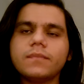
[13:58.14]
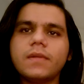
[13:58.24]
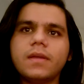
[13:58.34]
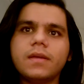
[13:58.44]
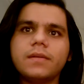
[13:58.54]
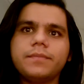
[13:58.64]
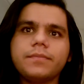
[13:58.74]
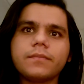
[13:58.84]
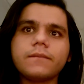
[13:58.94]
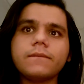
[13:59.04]

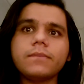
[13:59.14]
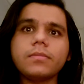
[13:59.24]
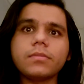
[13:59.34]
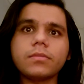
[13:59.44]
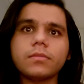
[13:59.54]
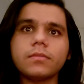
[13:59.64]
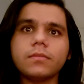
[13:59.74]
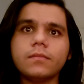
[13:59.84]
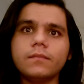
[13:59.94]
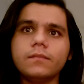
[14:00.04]

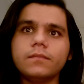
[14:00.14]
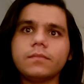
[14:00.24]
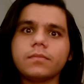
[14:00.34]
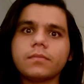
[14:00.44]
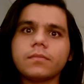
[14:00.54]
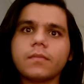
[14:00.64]
No one is speaking in this clip.